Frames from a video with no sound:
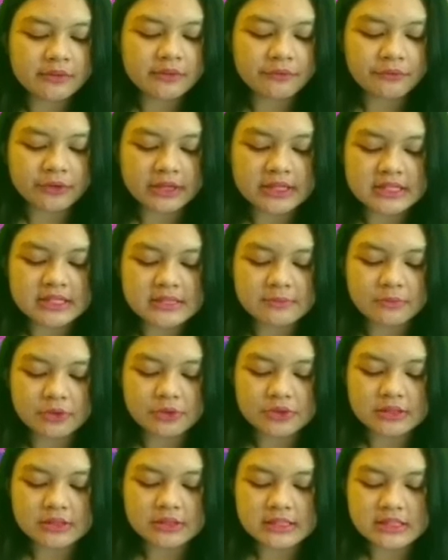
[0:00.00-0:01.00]
reference
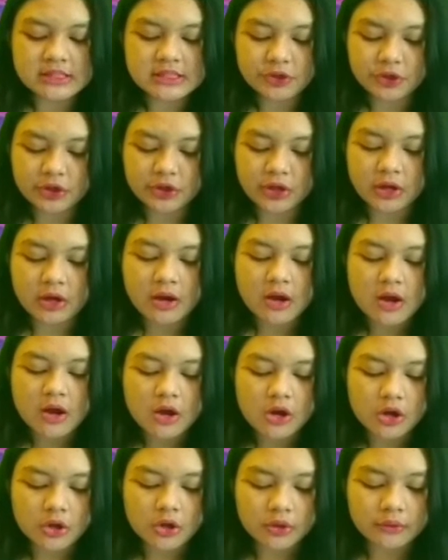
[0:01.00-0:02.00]
most listener
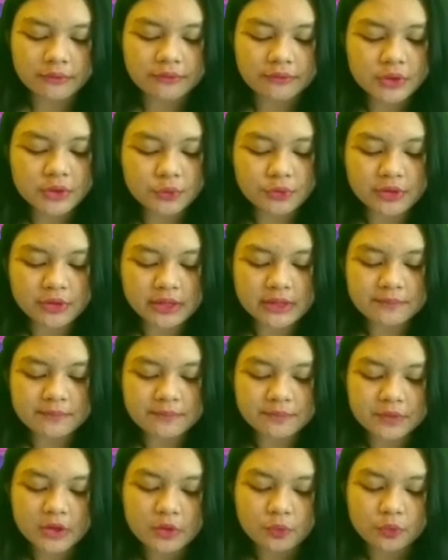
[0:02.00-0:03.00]
or viewer
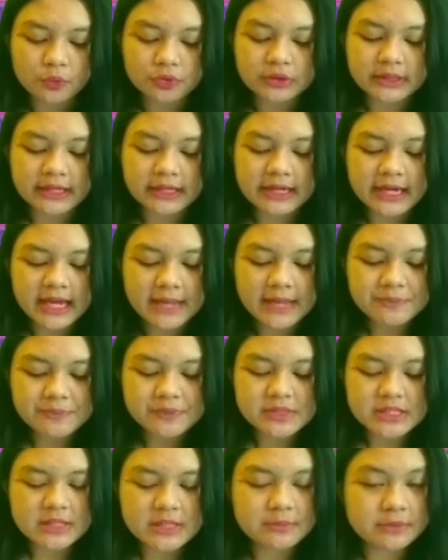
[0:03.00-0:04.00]
would
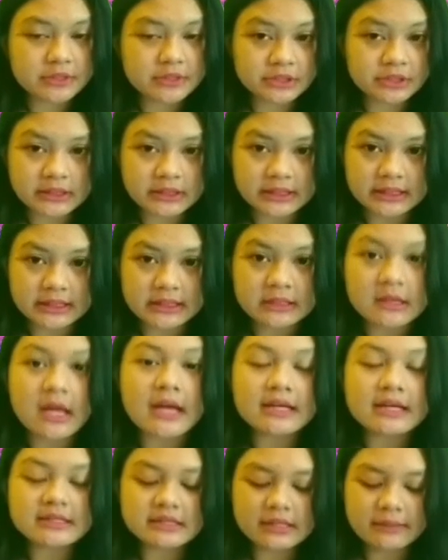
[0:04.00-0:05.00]
grasp immediately.
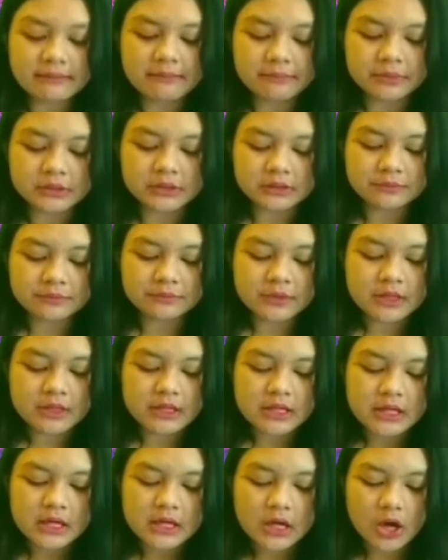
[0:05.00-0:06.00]
Example,
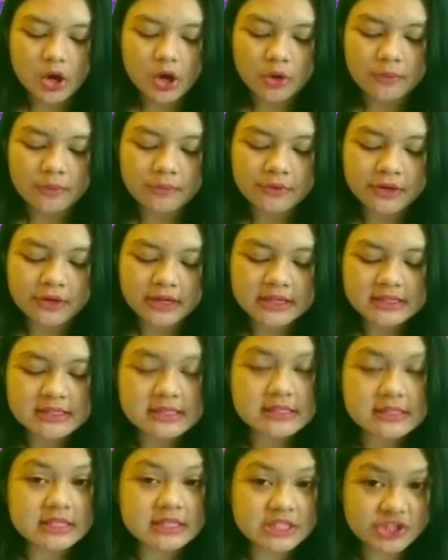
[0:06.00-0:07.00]
a
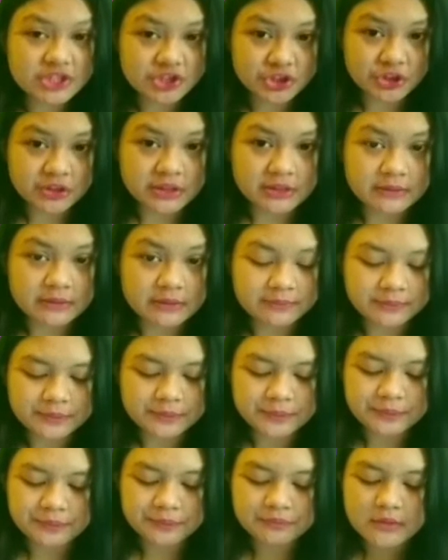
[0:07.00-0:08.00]
commerce teacher,
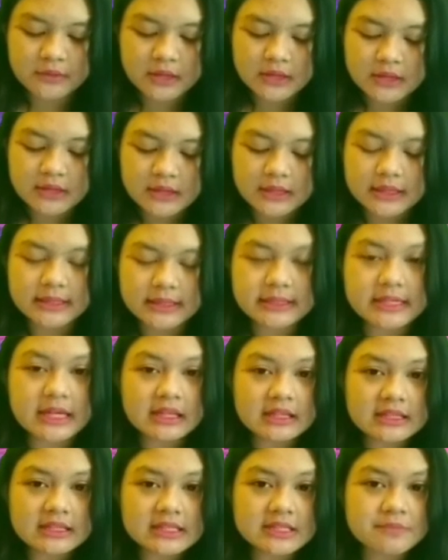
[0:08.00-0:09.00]
a
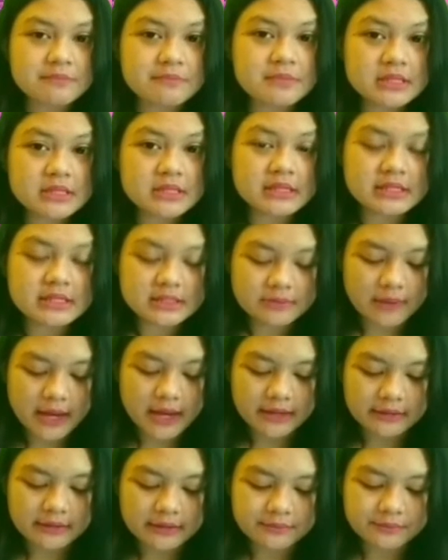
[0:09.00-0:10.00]
Dallas
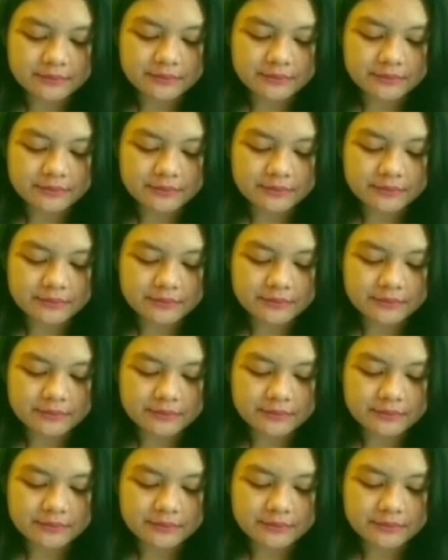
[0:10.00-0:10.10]
businessman.